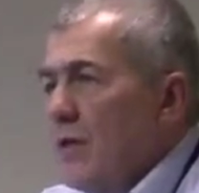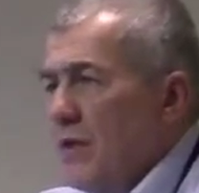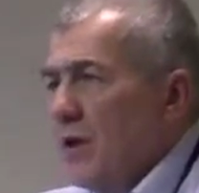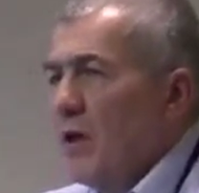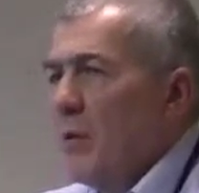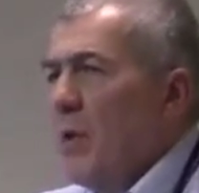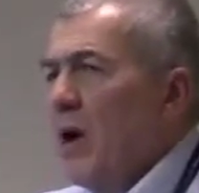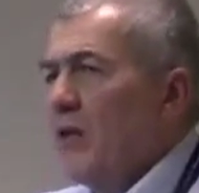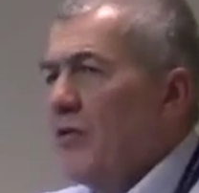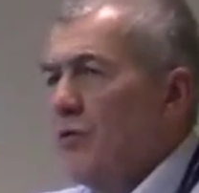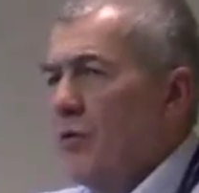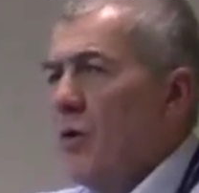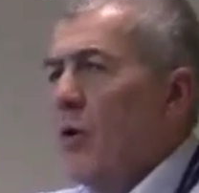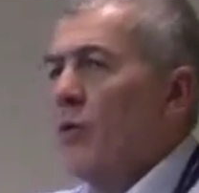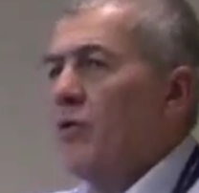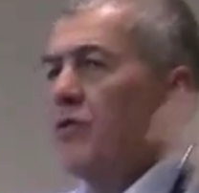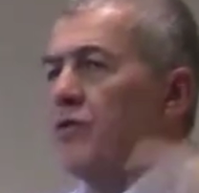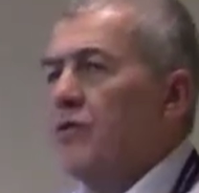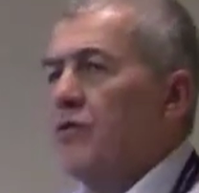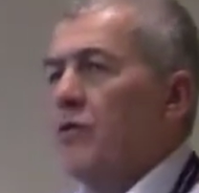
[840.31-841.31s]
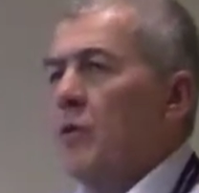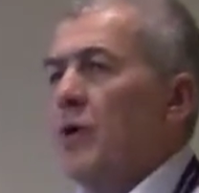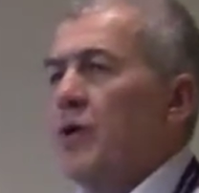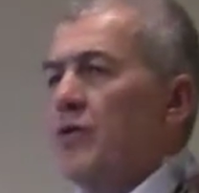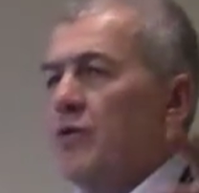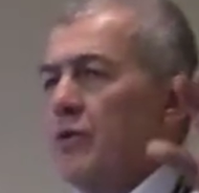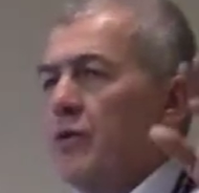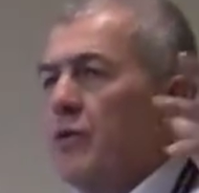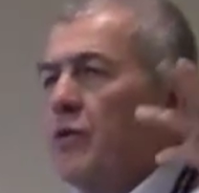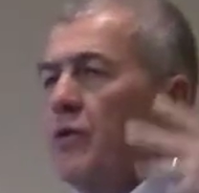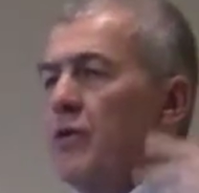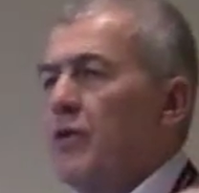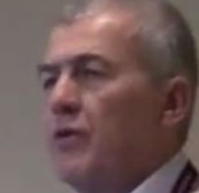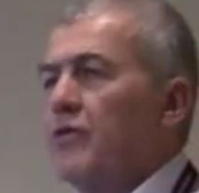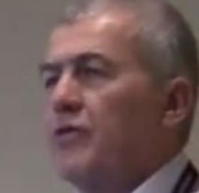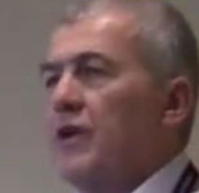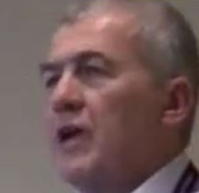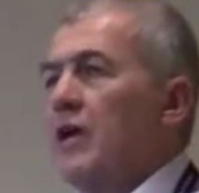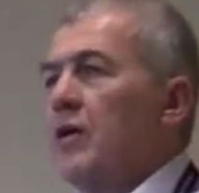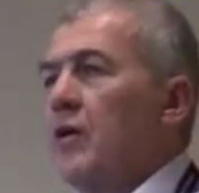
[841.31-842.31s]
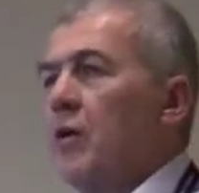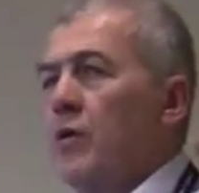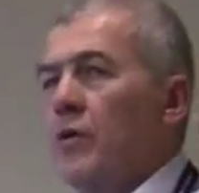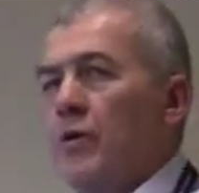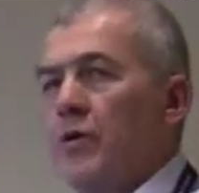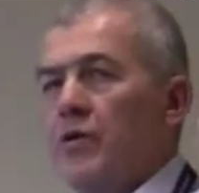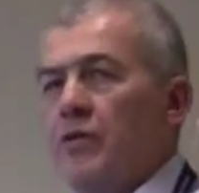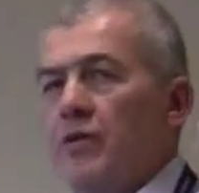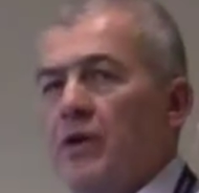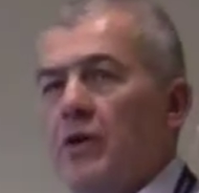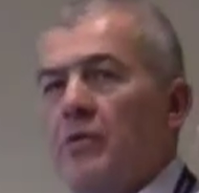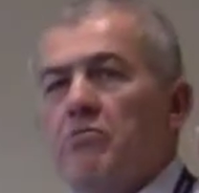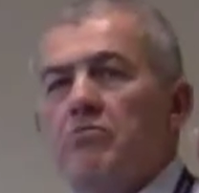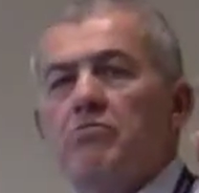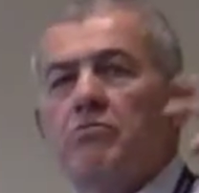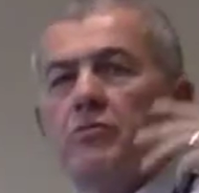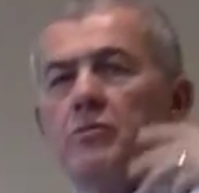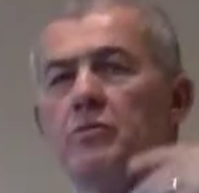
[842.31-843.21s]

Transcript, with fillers: Think about your own situation. Who are the stakeholders that